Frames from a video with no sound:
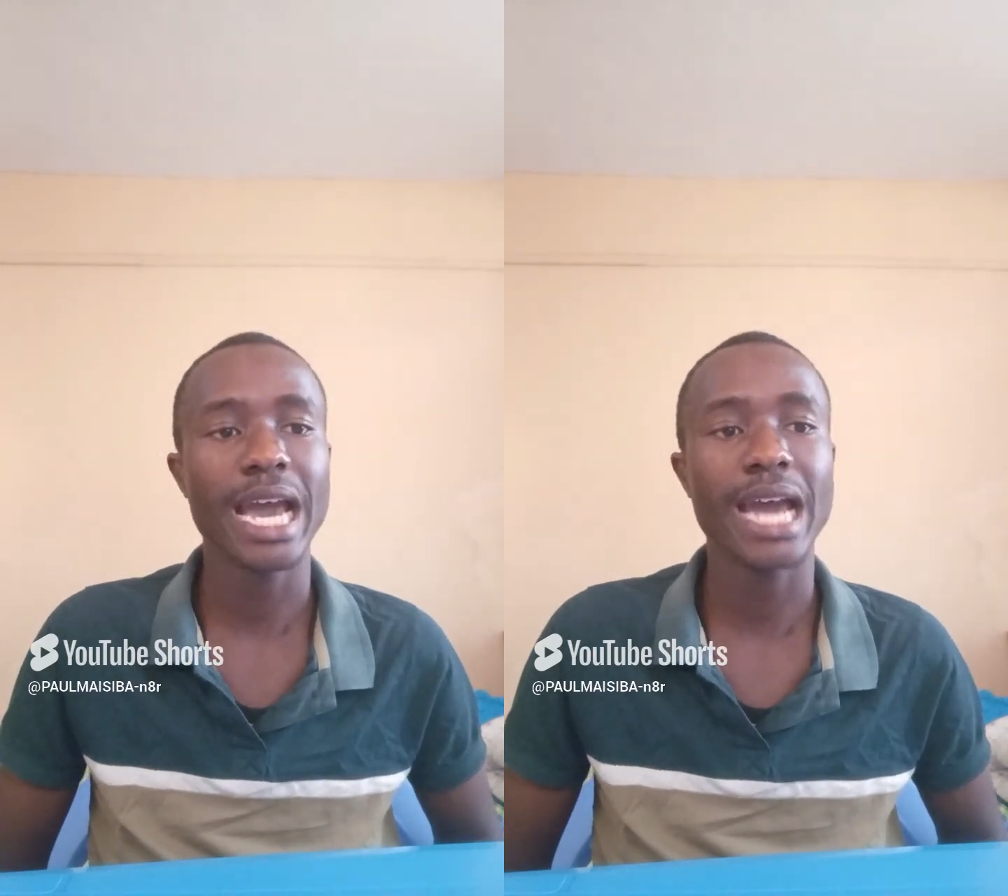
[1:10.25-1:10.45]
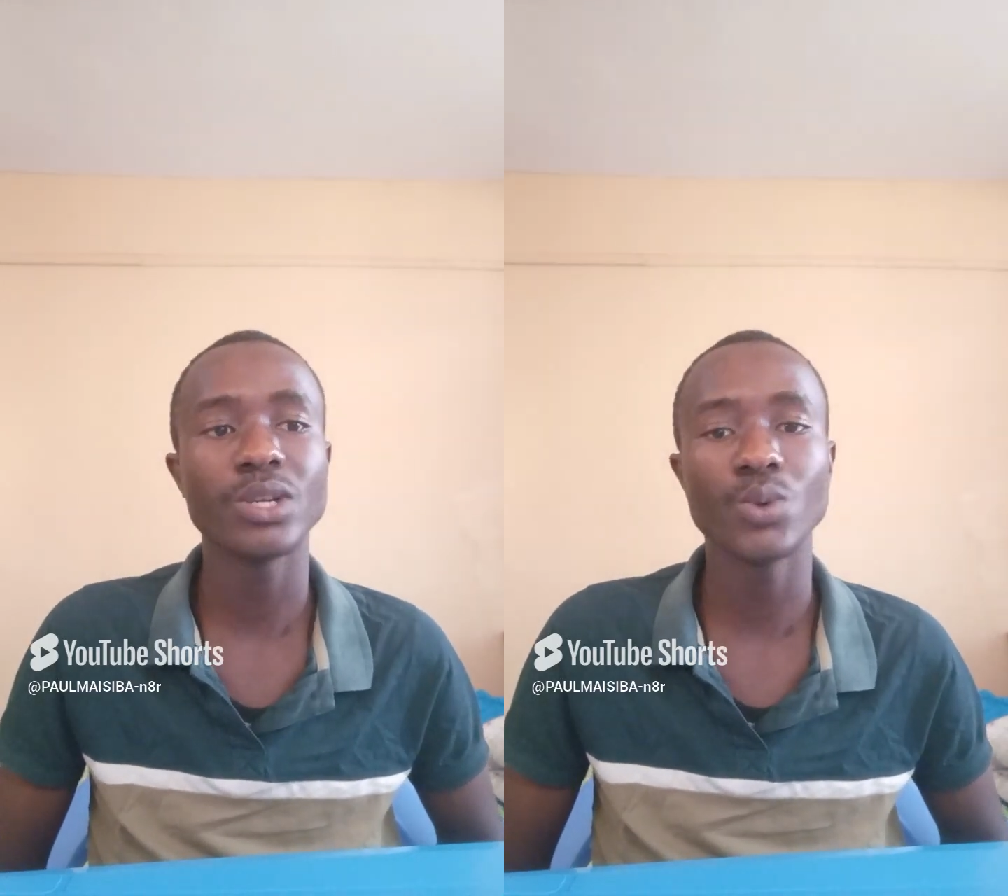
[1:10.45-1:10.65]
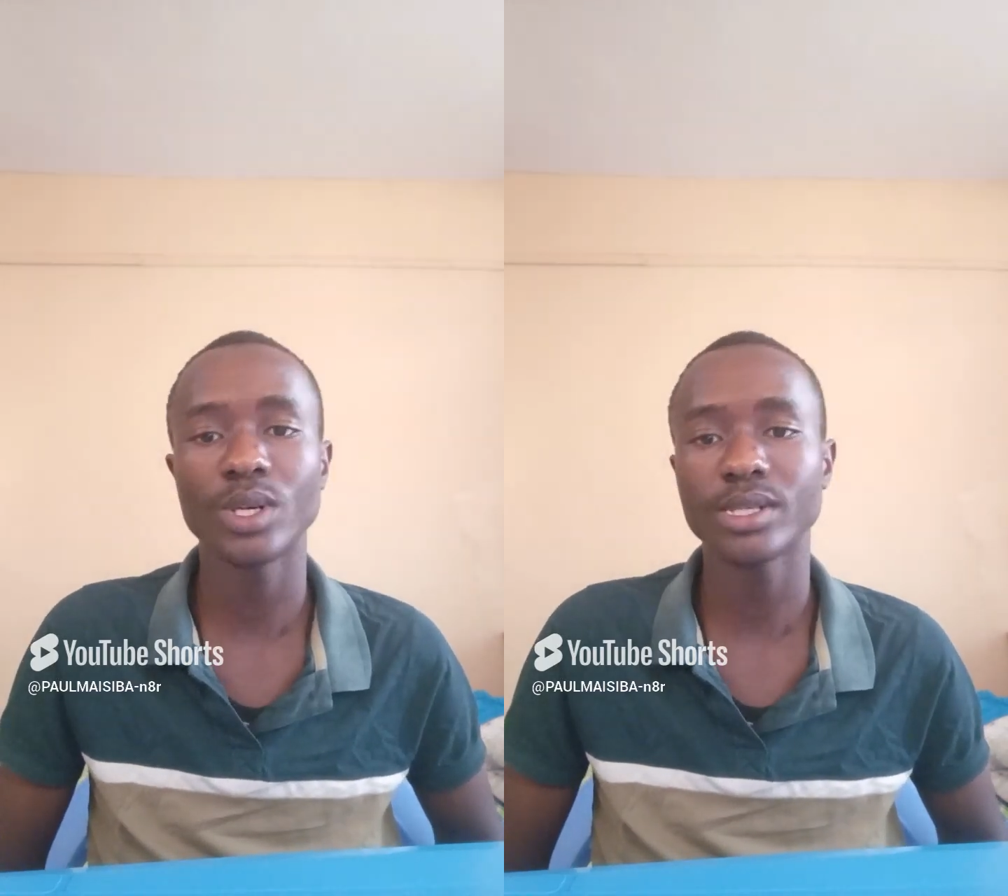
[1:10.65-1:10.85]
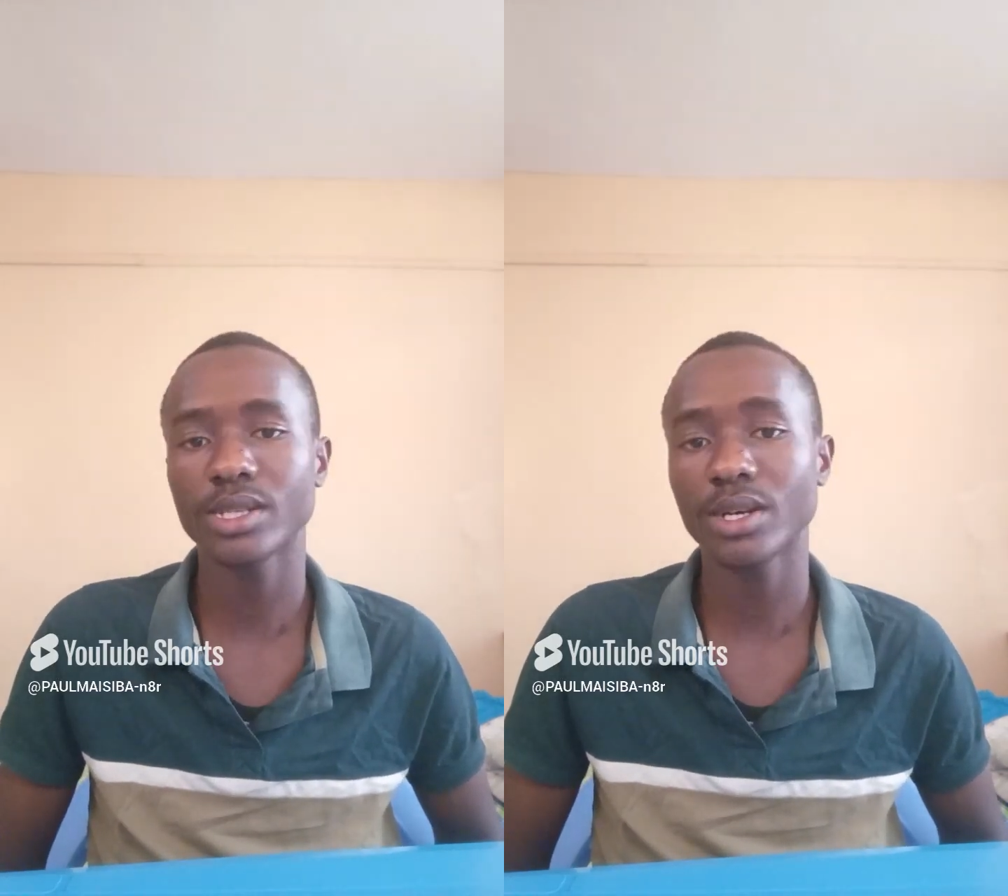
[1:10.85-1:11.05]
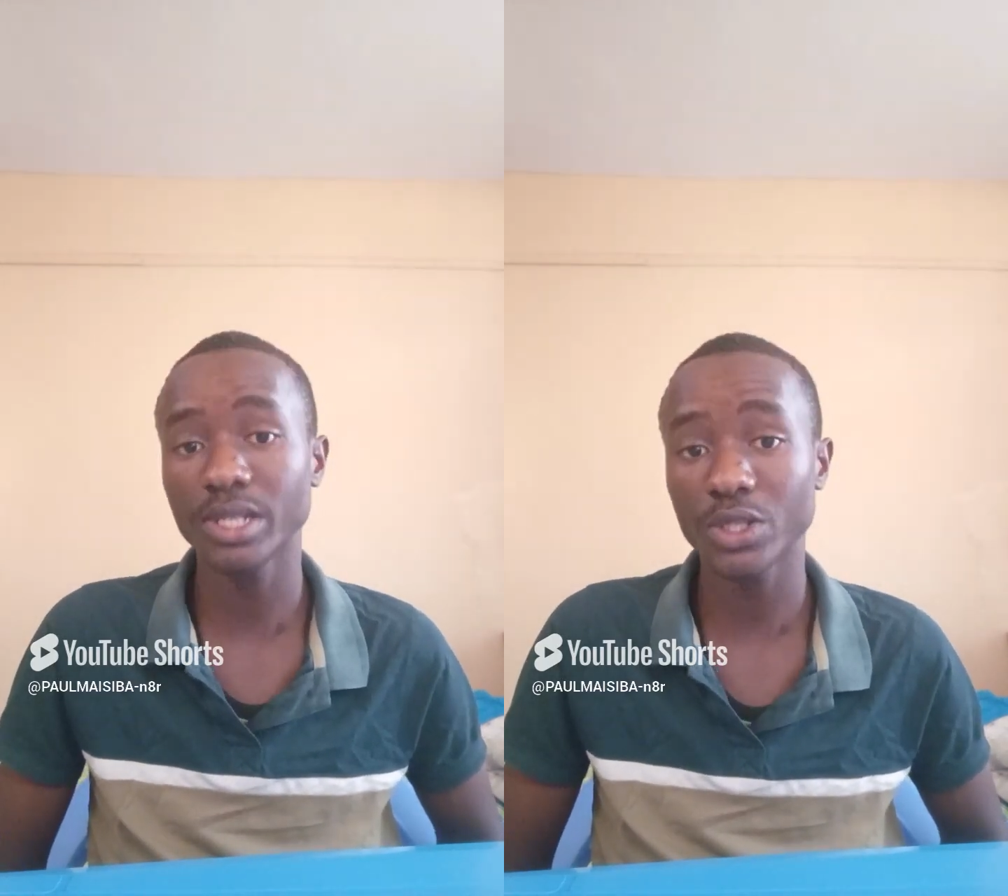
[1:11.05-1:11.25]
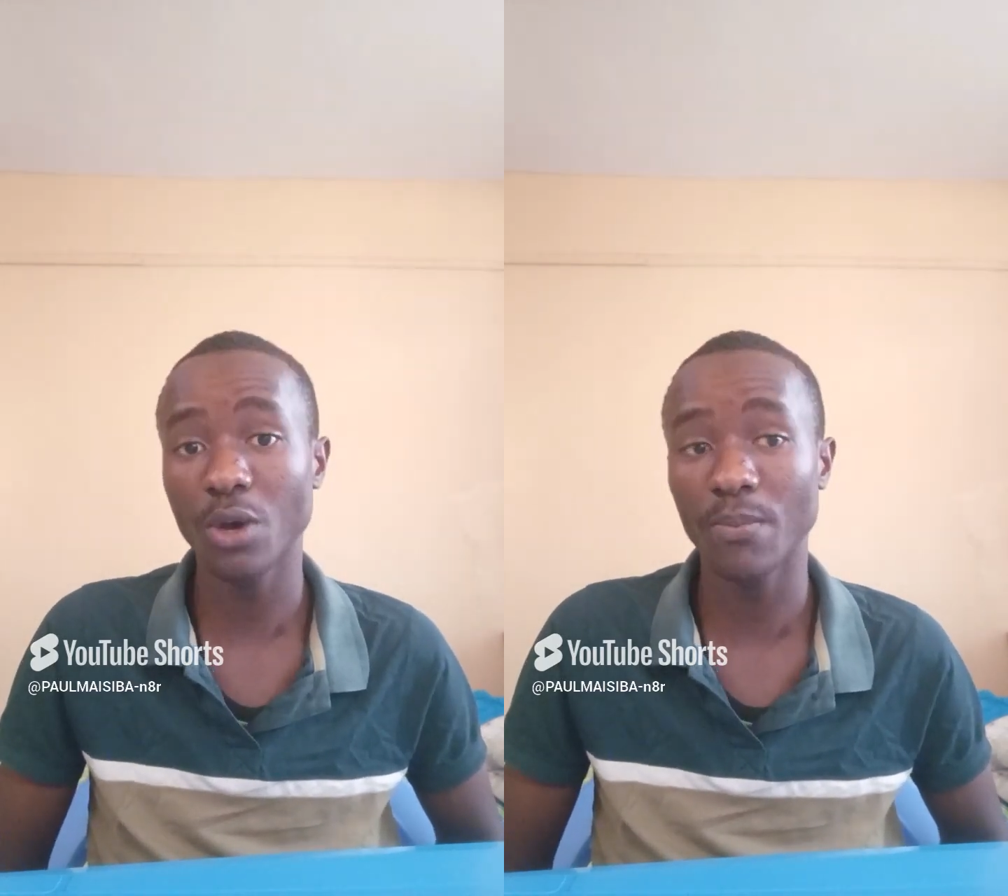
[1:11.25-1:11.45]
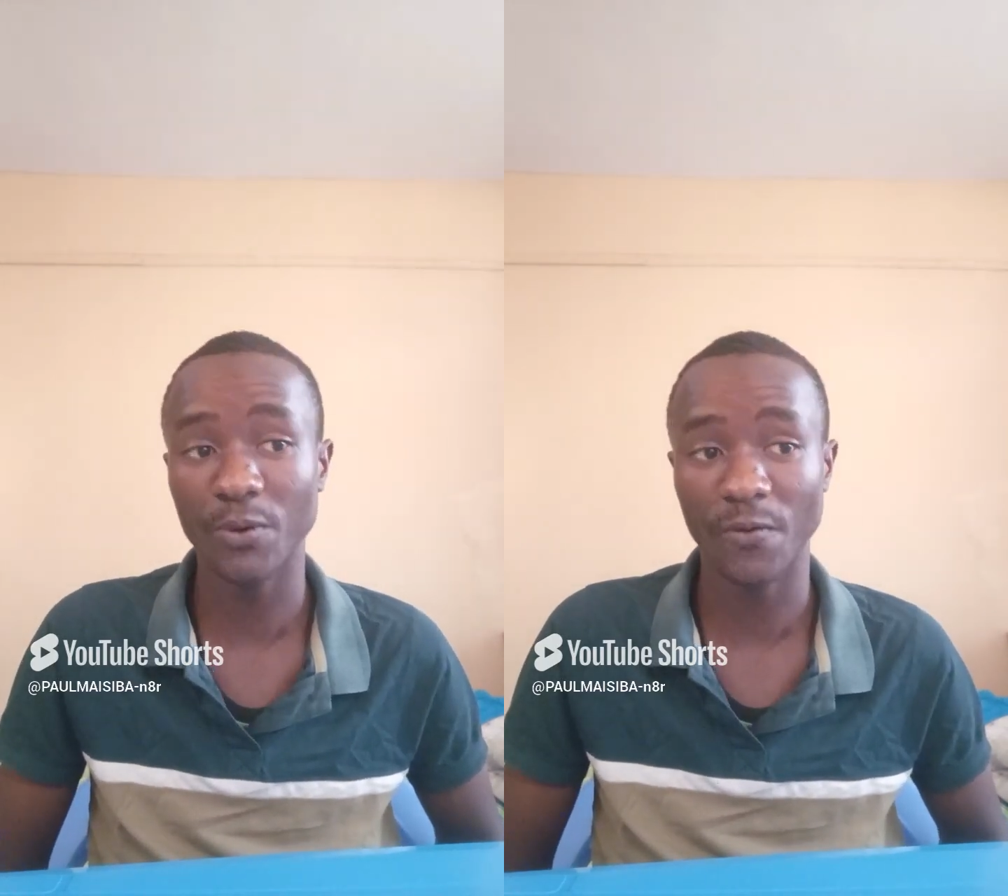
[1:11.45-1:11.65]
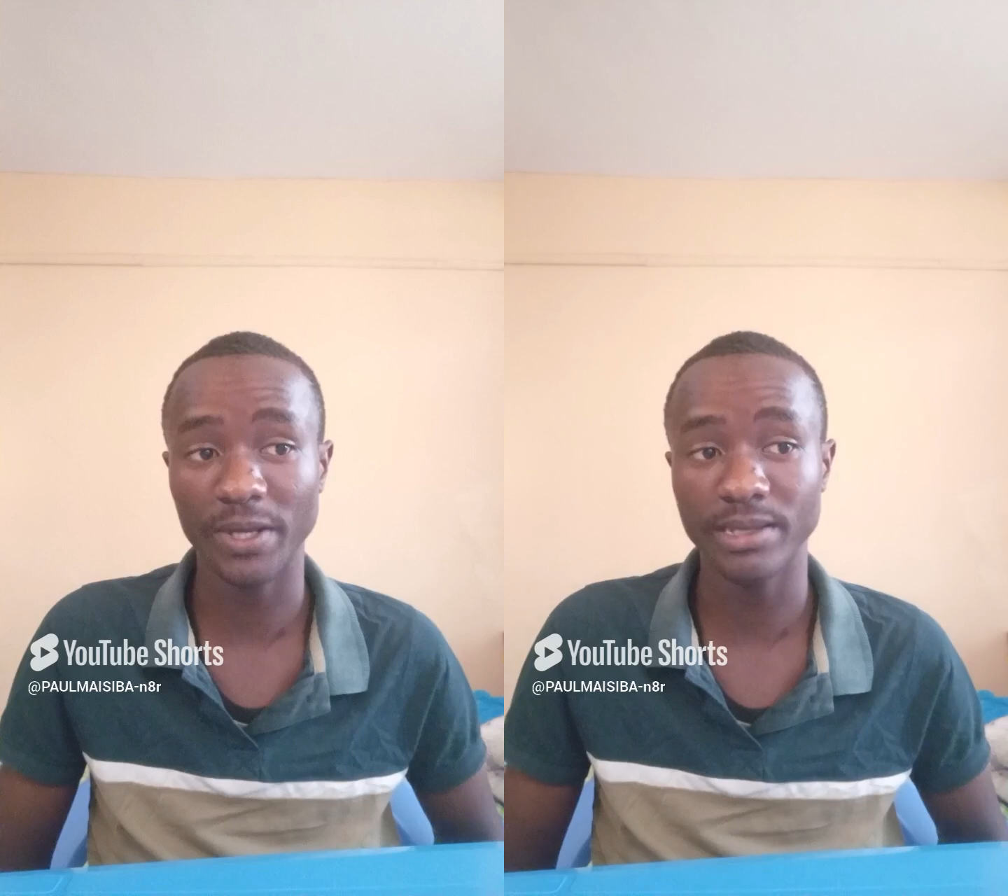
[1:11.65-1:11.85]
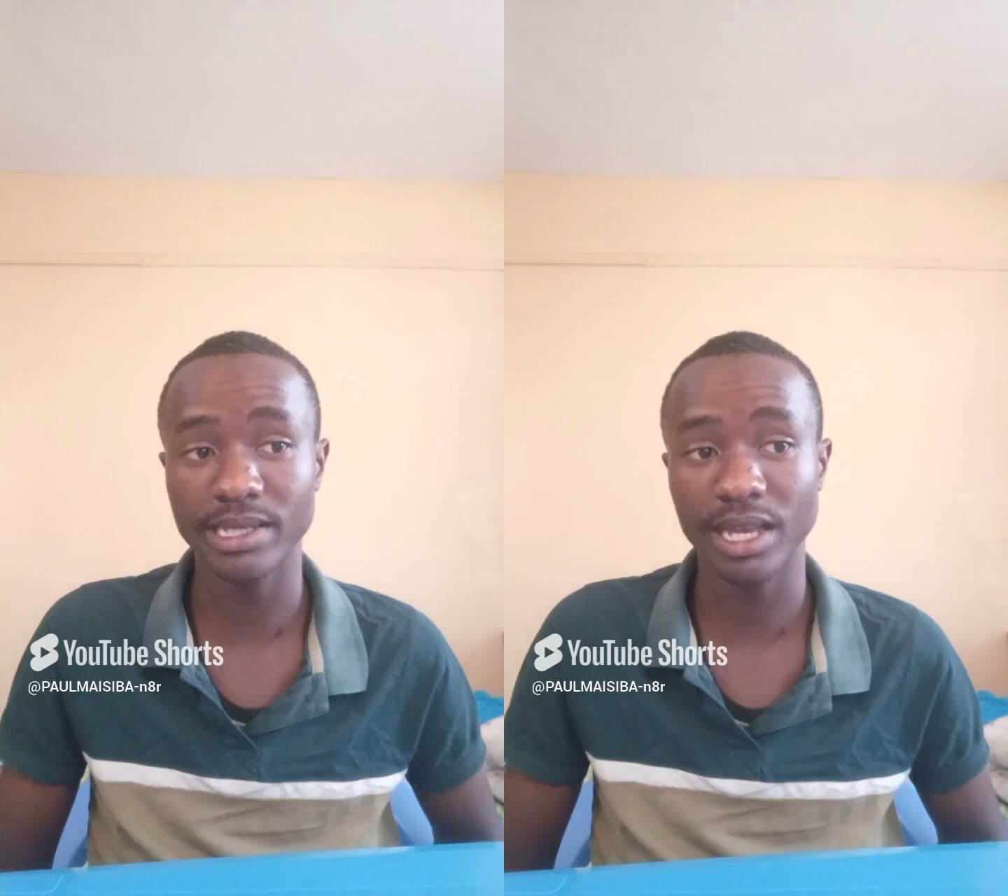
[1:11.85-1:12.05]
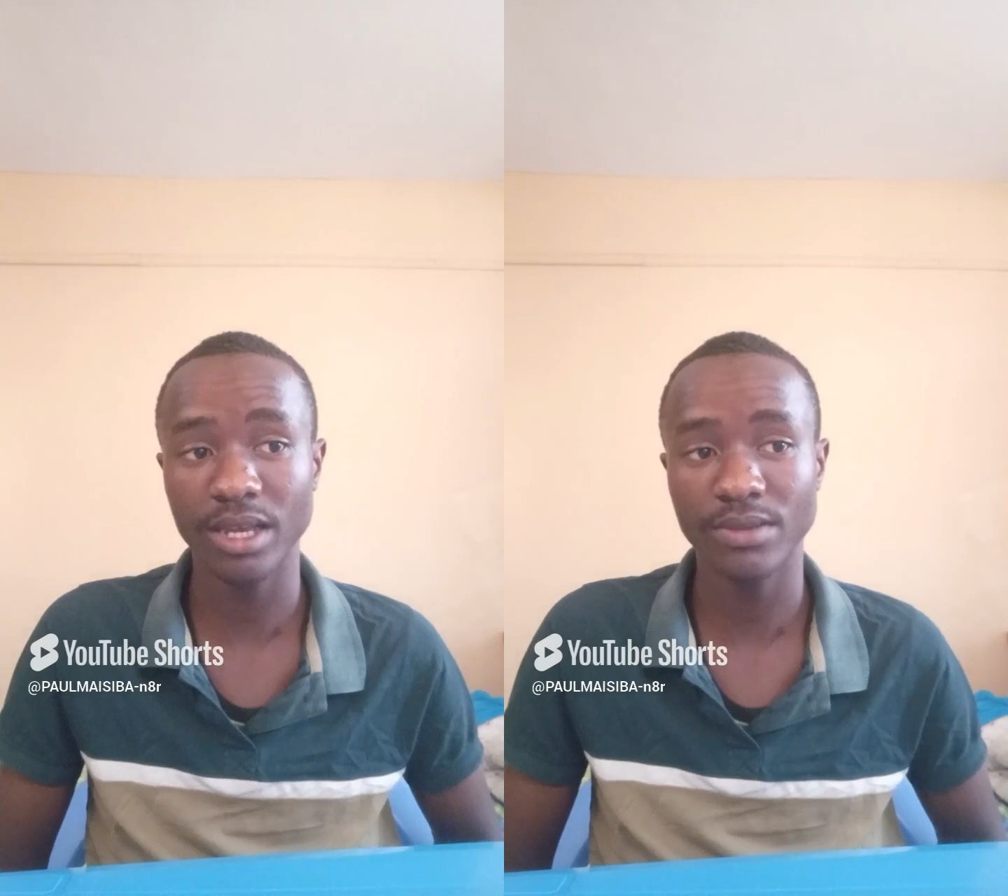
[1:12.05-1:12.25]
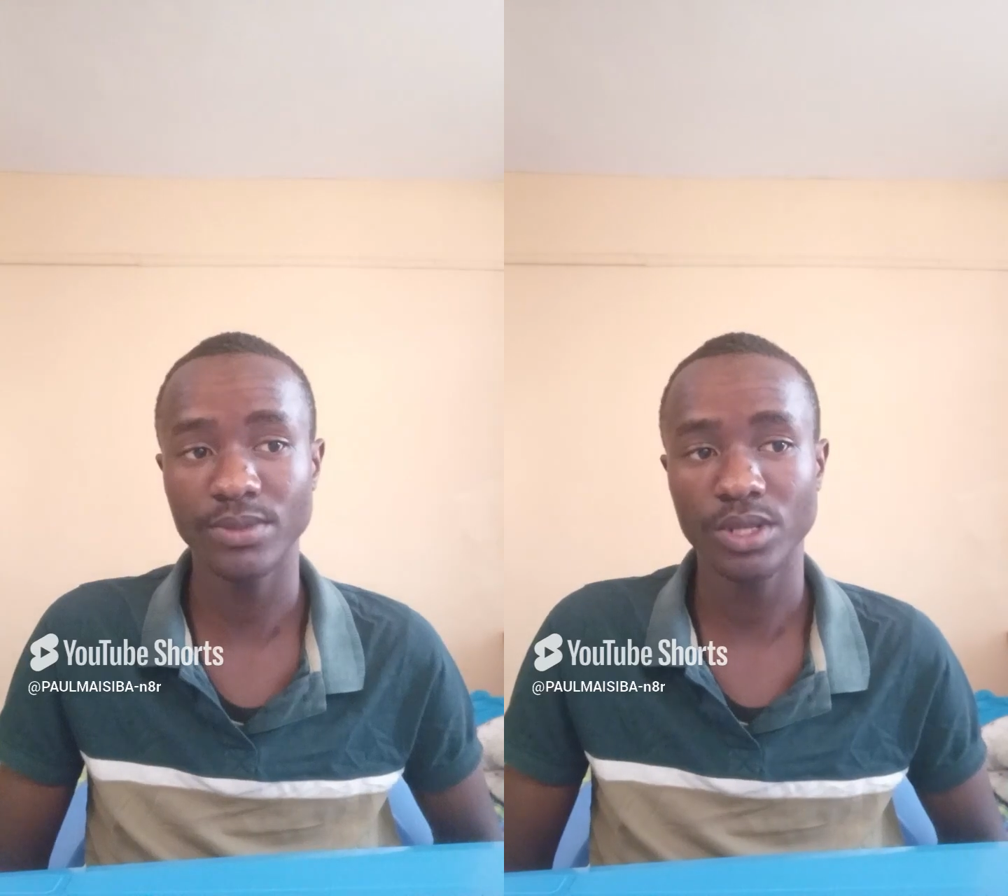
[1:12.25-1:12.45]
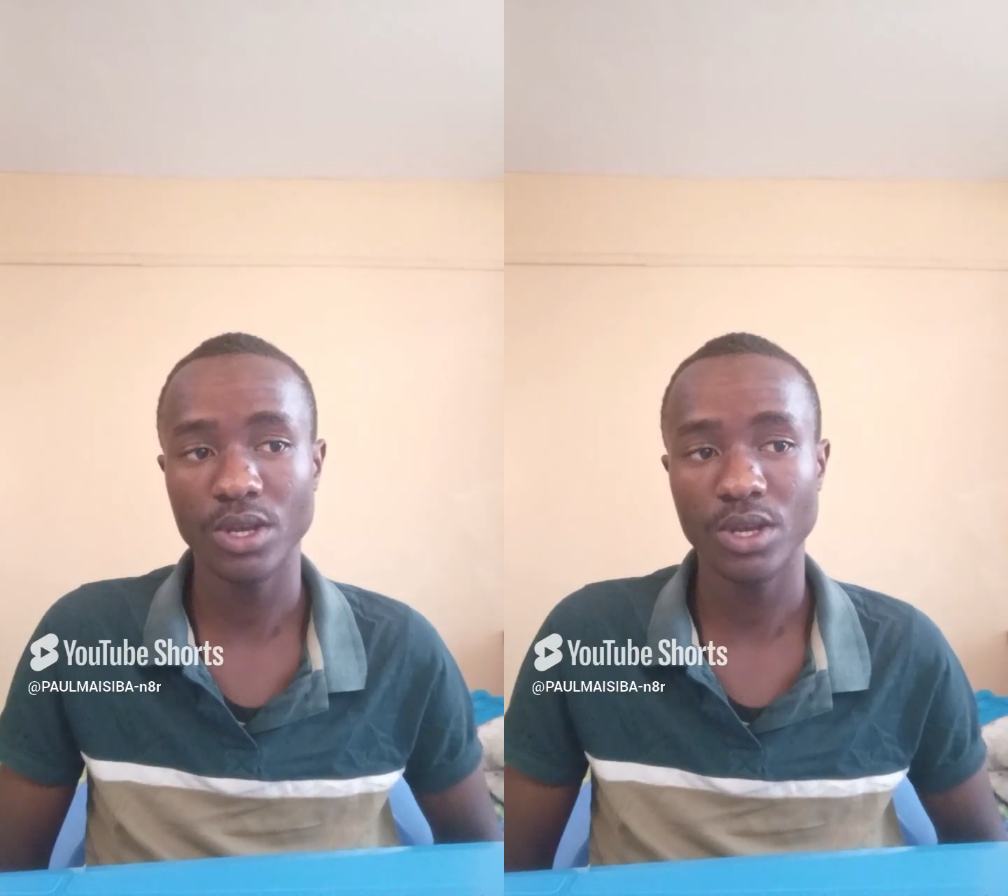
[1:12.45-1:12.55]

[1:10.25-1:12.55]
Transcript: and was also a professor